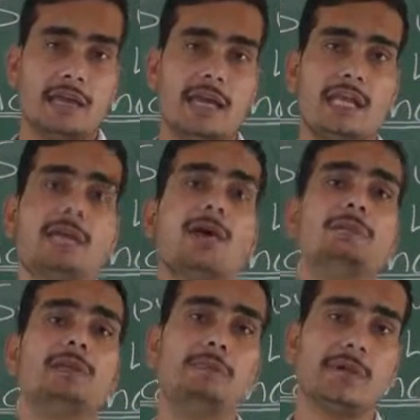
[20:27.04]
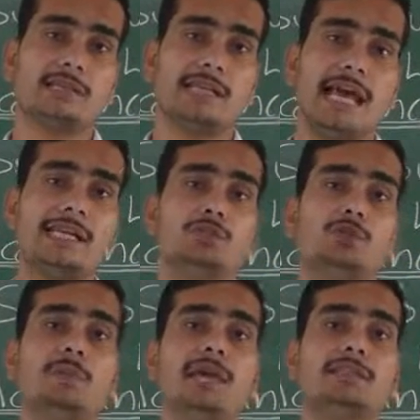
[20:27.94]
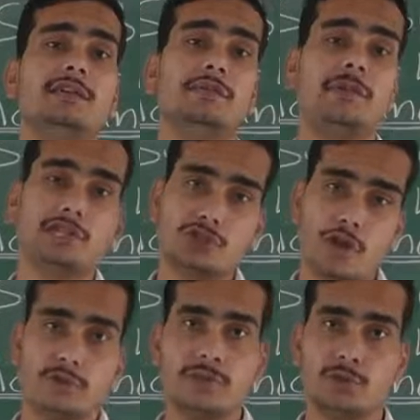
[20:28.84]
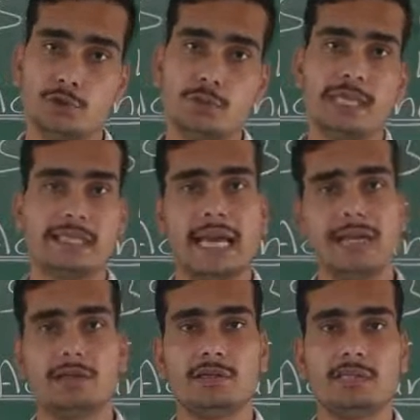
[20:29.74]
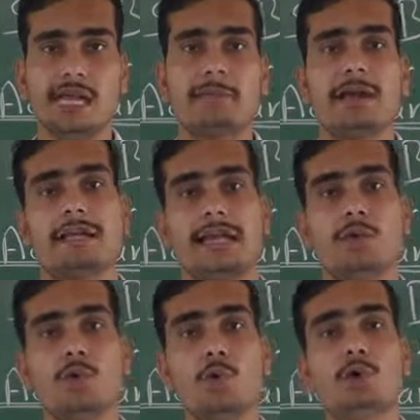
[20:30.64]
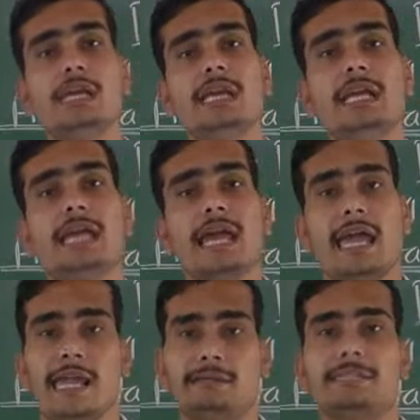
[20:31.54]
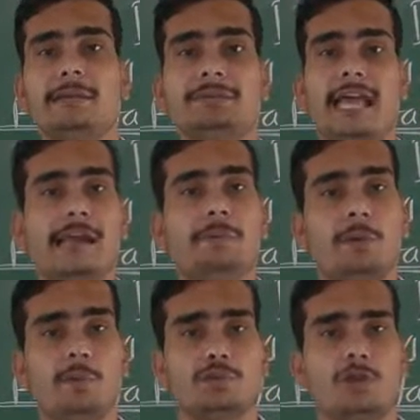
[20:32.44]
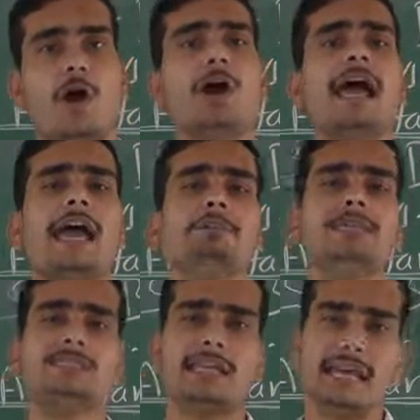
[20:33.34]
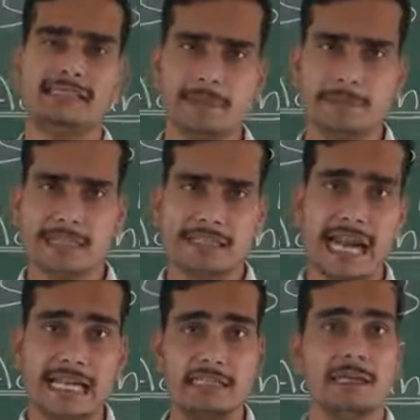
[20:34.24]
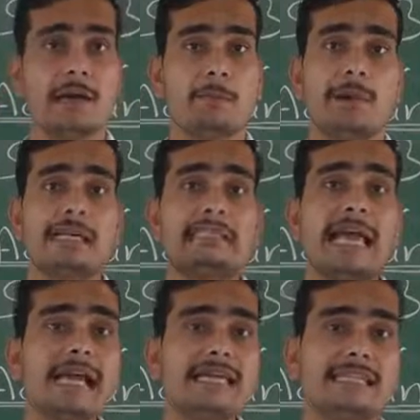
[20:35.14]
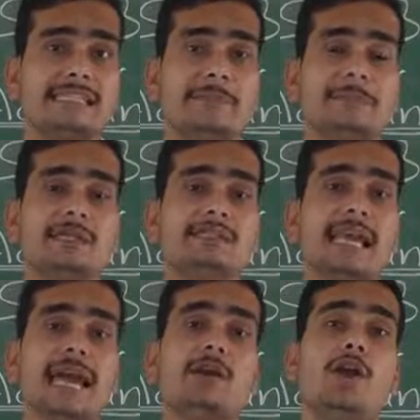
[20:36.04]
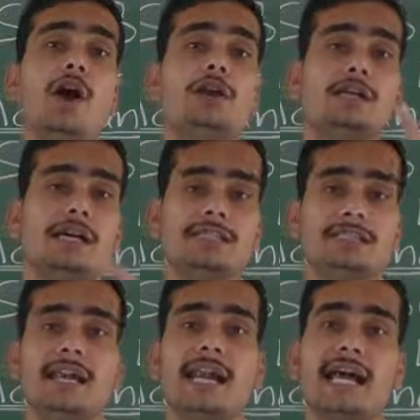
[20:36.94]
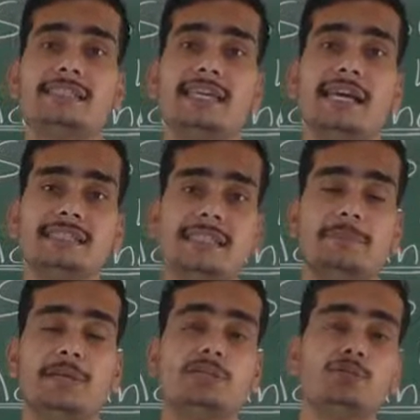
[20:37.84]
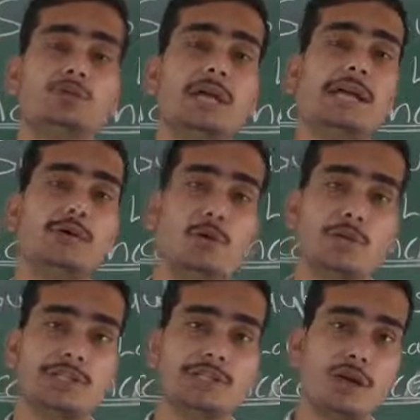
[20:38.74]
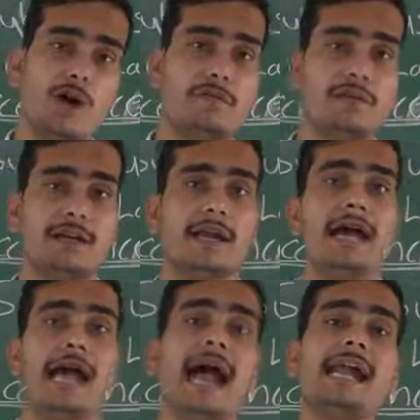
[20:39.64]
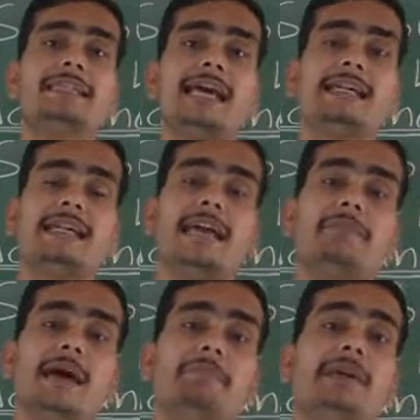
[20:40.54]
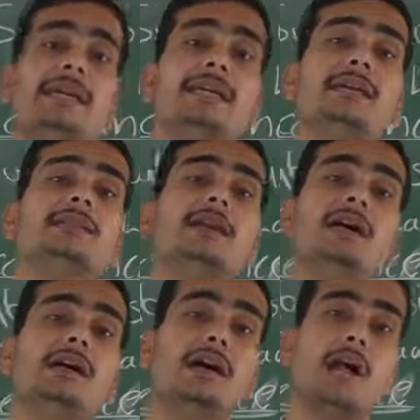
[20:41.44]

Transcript: any of the person has to make the fresh offer to me. That time I can only accept that proposal, or I am just accepting that, but that acceptance cannot consider as a acceptance to that original offer. At that time I am making the